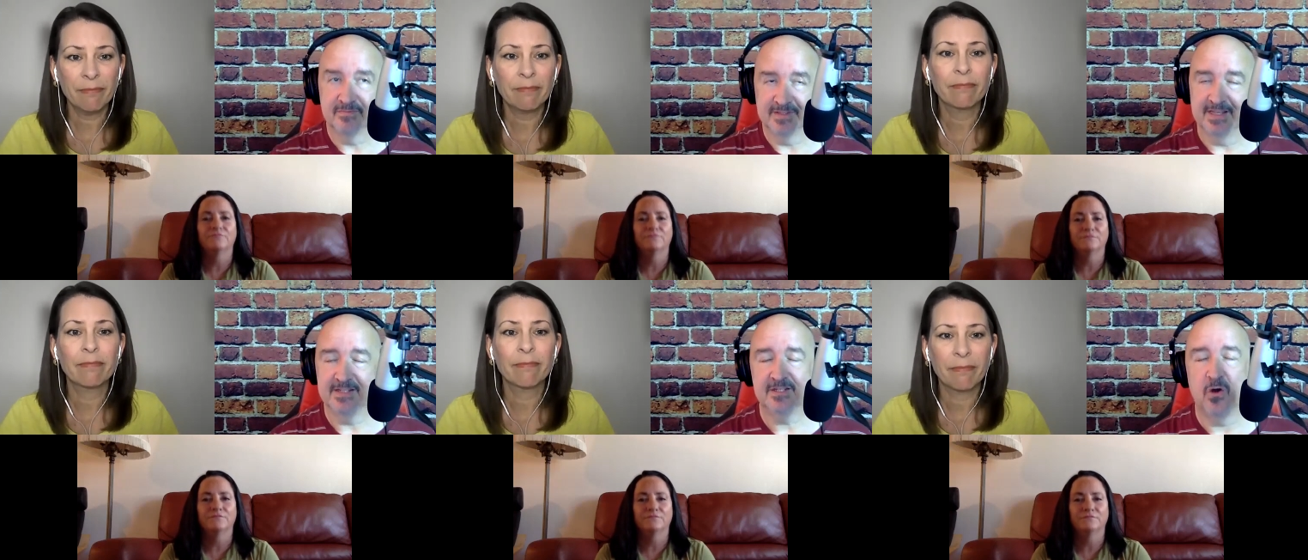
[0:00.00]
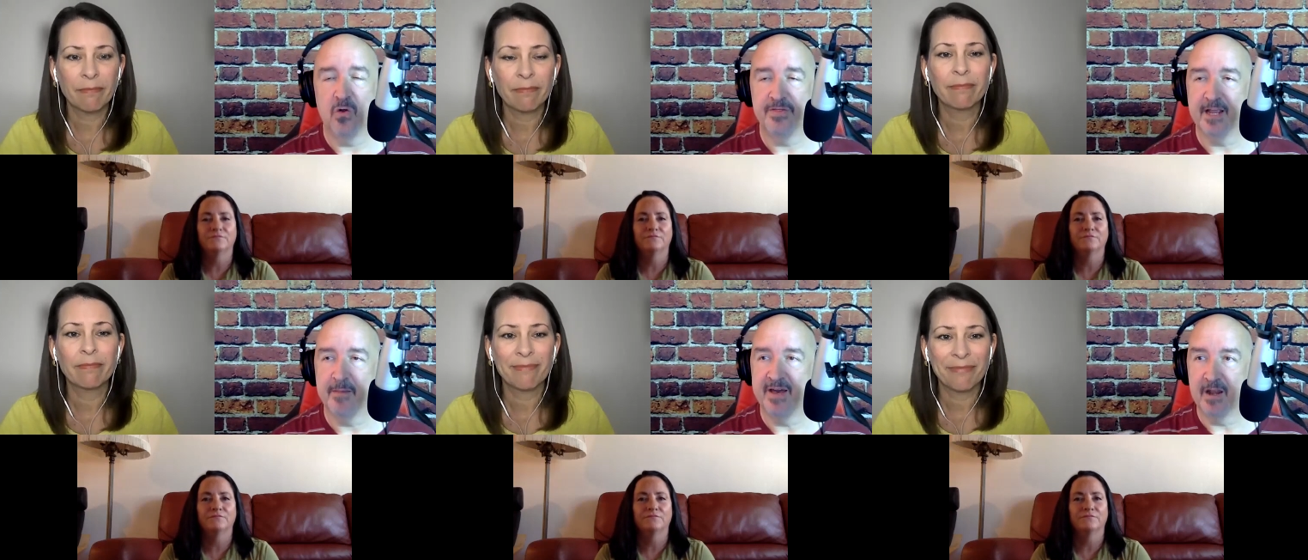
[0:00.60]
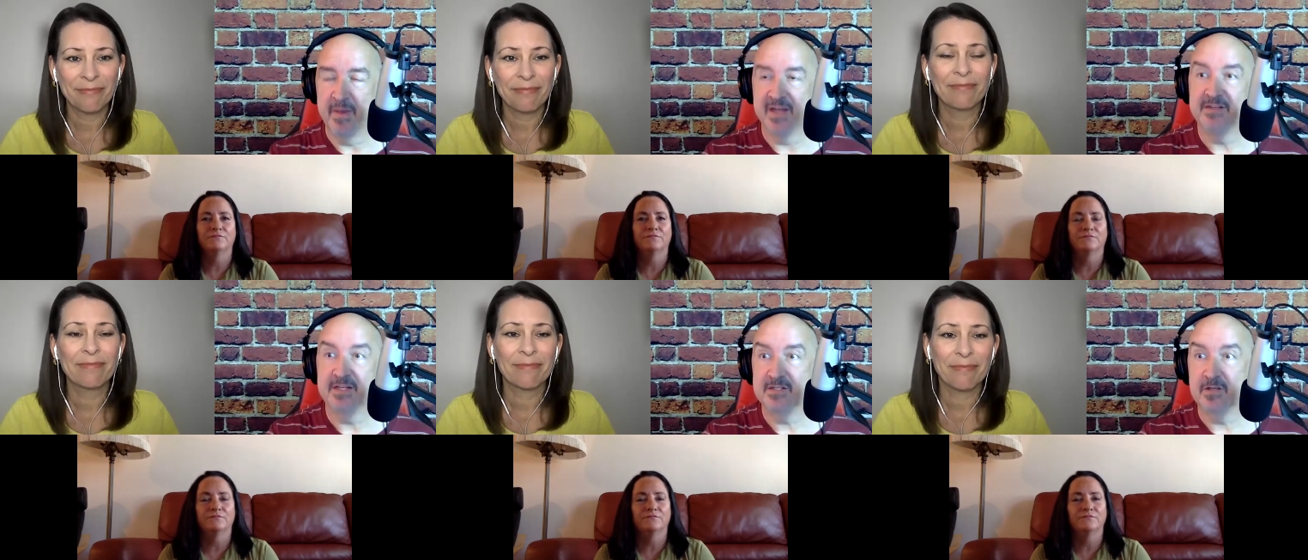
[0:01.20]
Speaker 1: this whole thing about
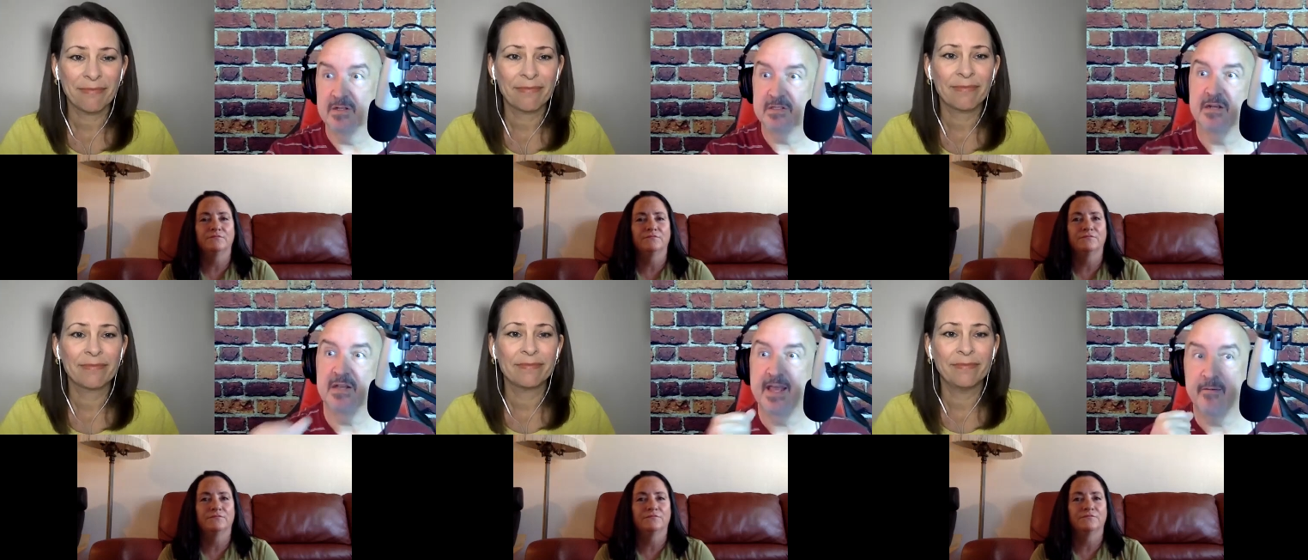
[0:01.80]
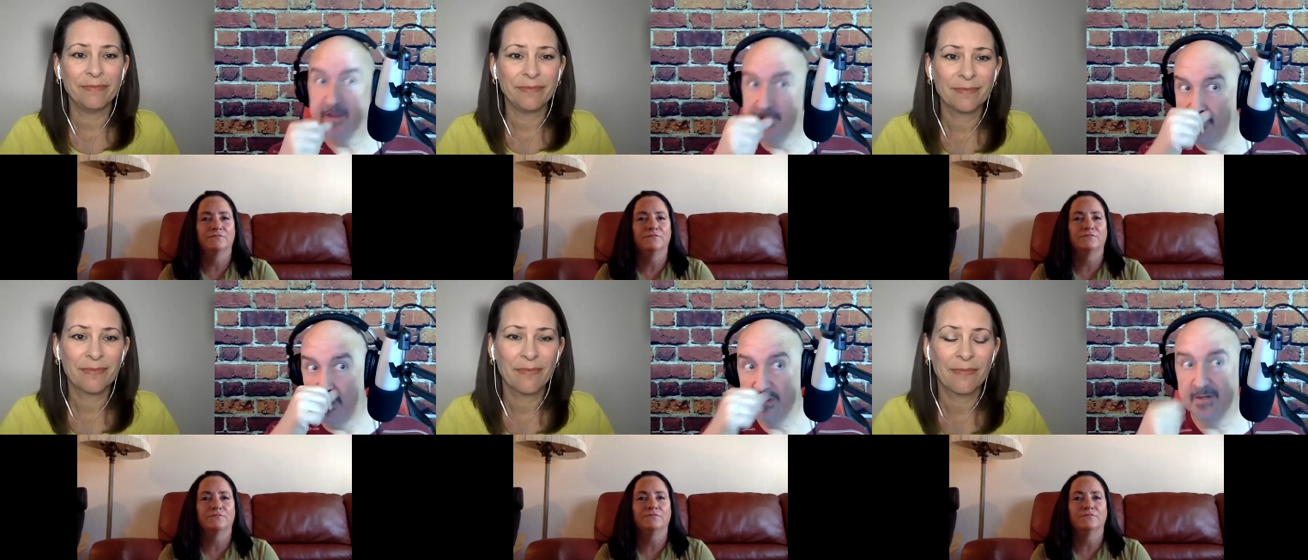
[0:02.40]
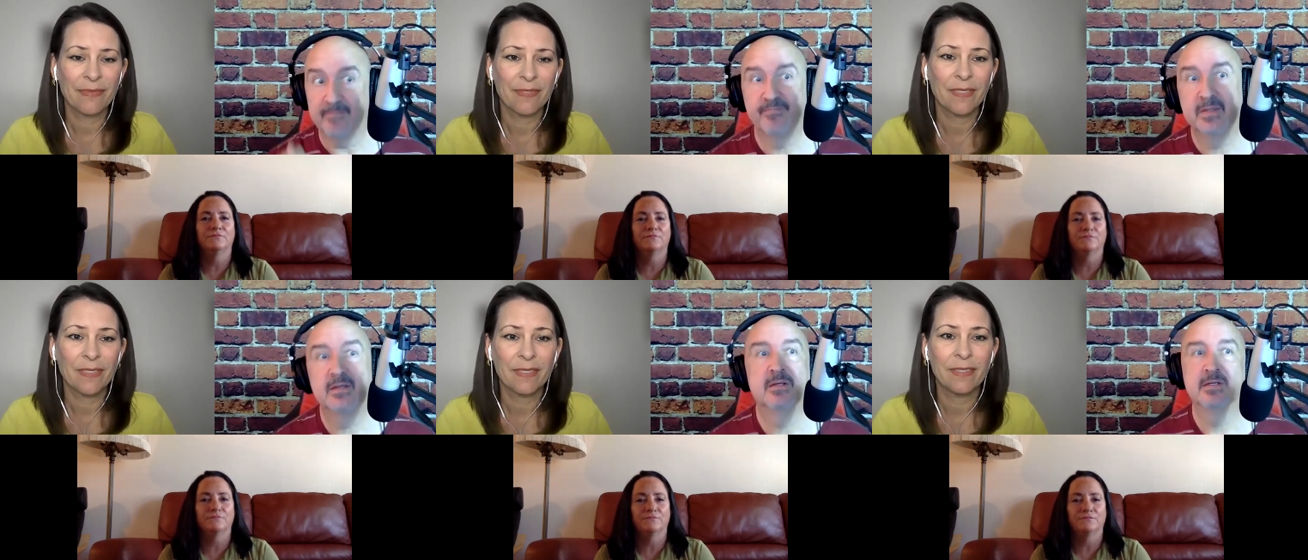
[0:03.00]
abundance on Sunday, I'm looking forward to it.
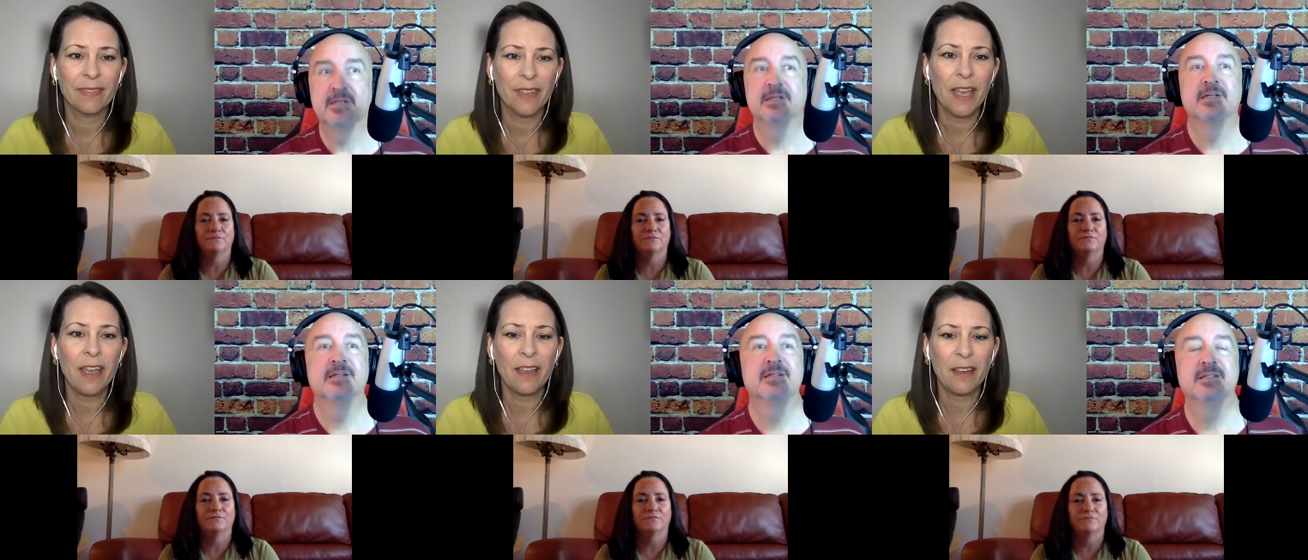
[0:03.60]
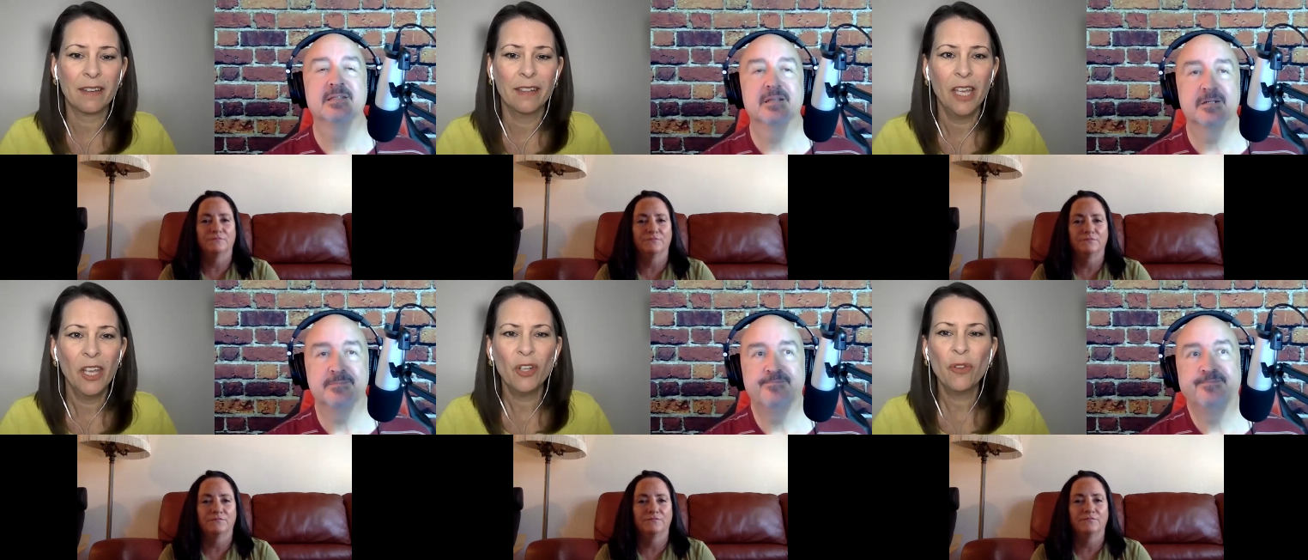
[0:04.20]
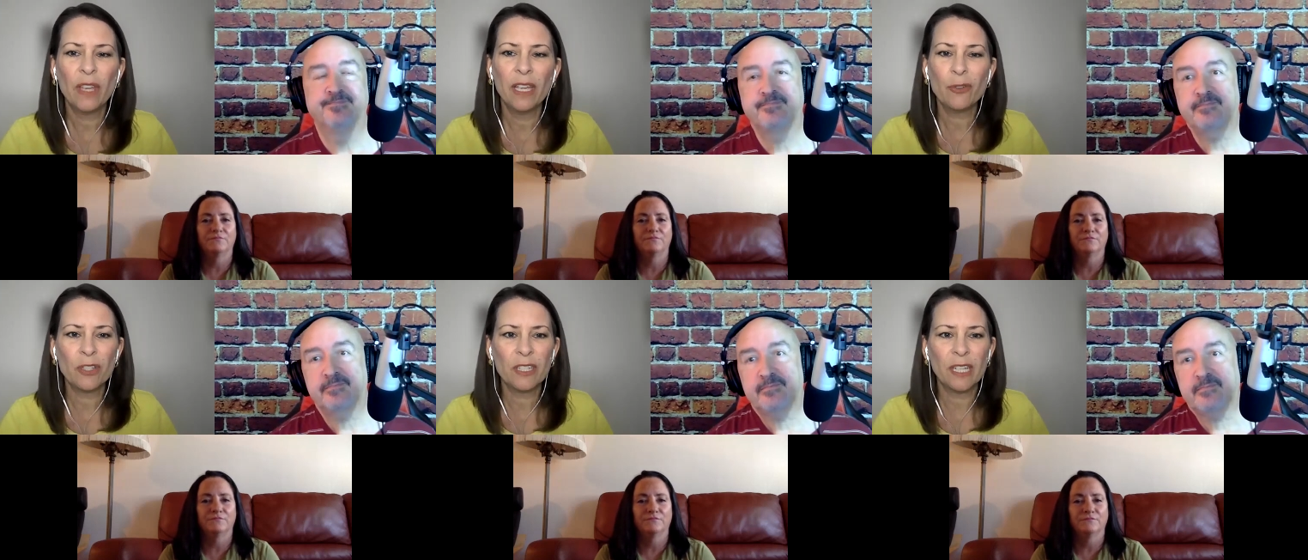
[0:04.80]
Speaker 2: Yeah. You know, the
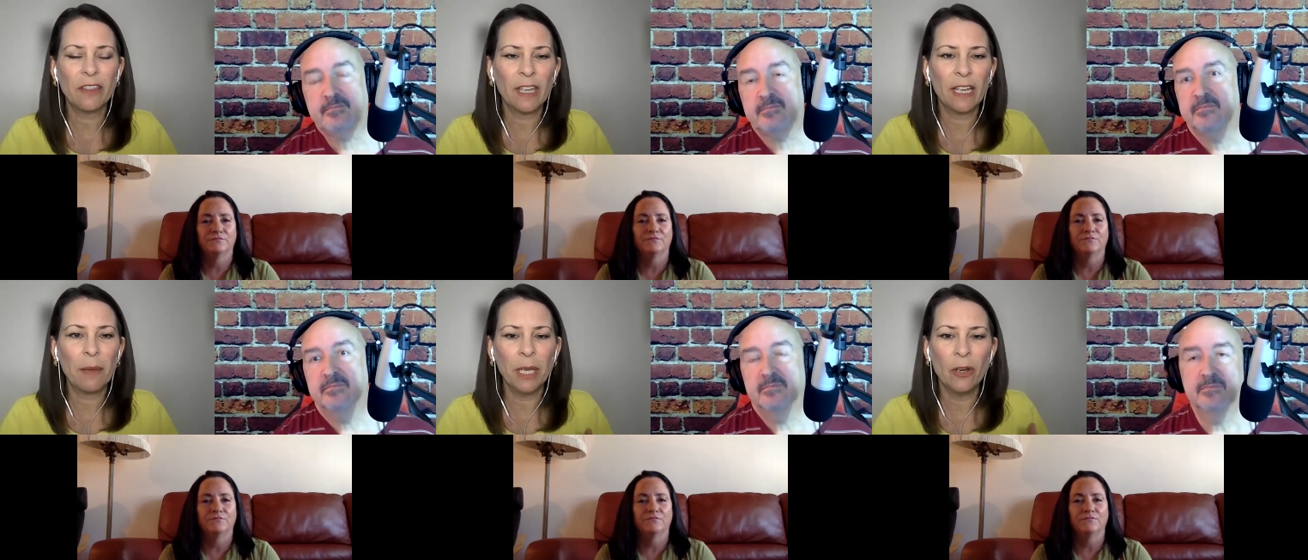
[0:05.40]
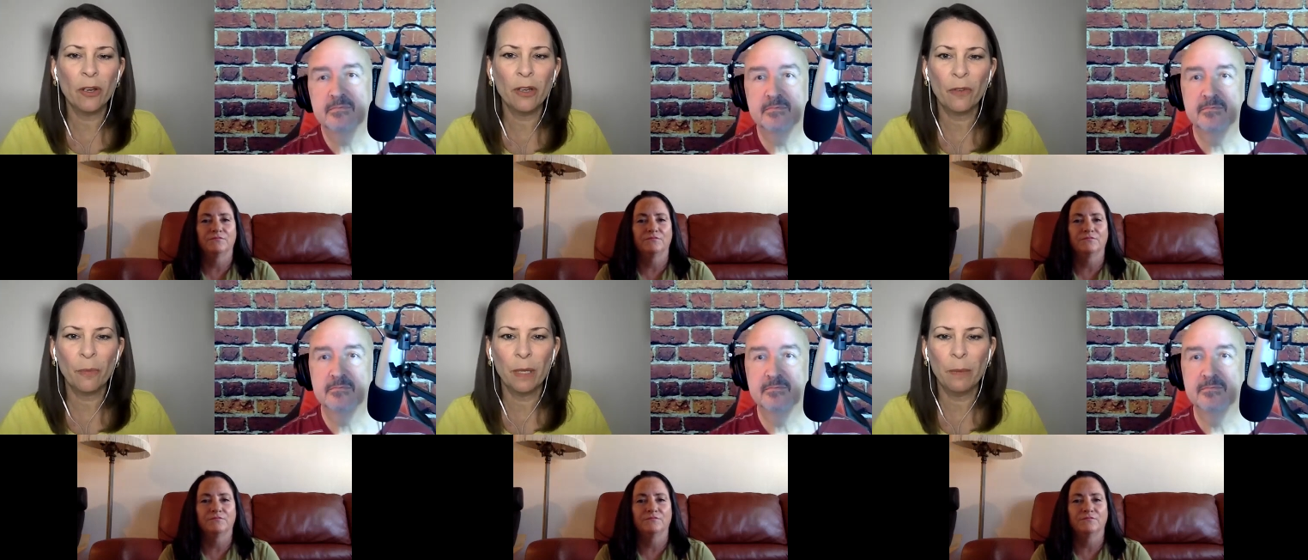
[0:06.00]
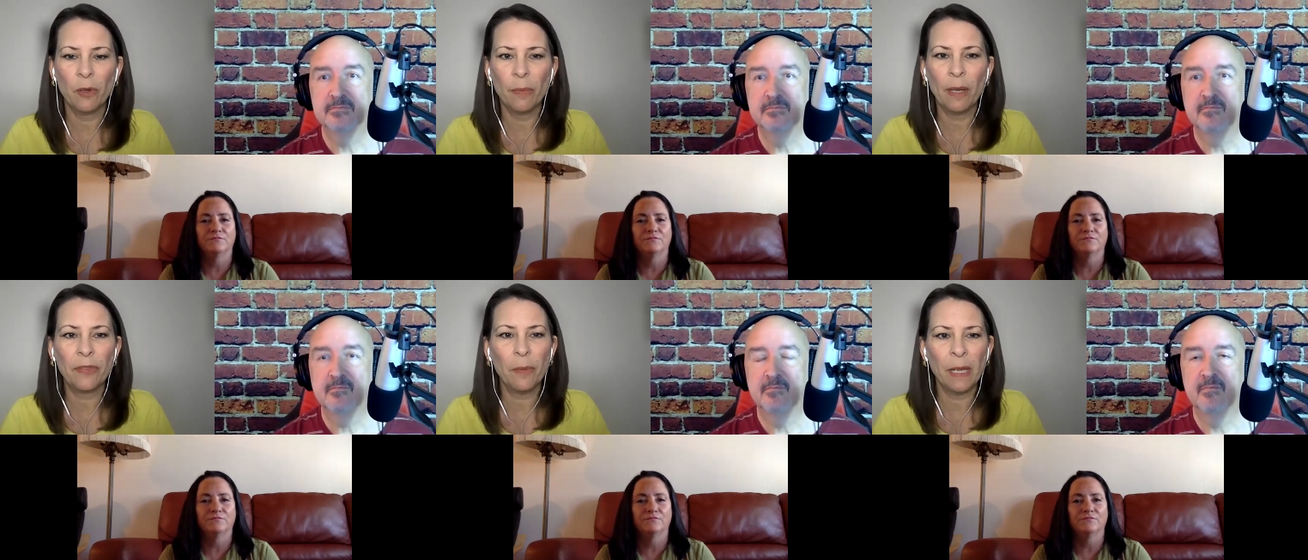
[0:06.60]
interesting thing I'm hearing from people
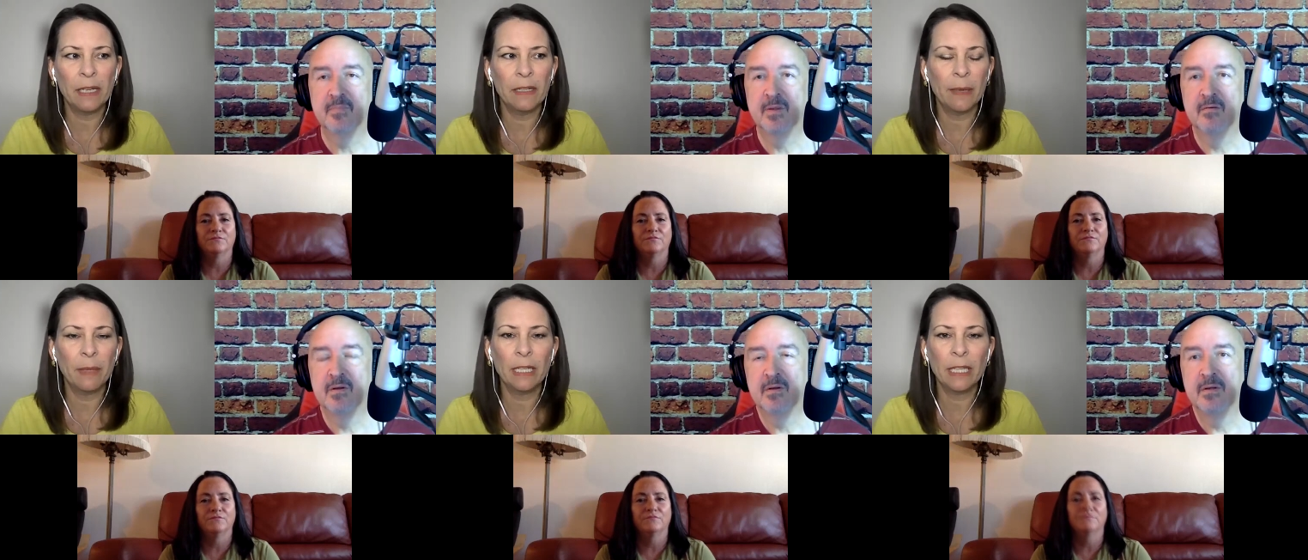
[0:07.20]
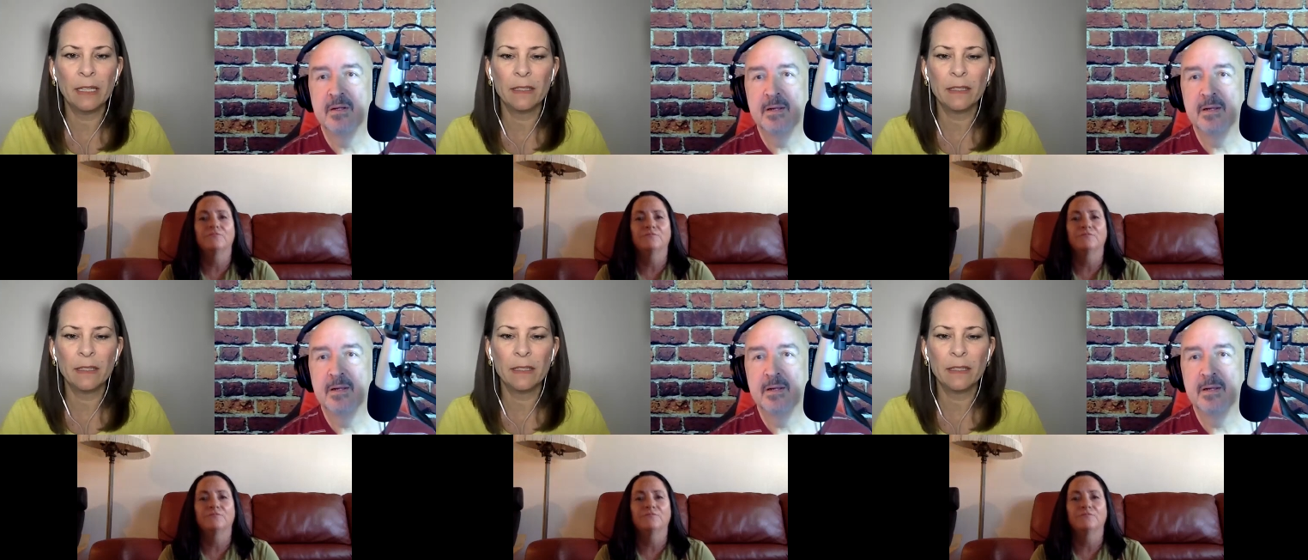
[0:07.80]
about the pandemic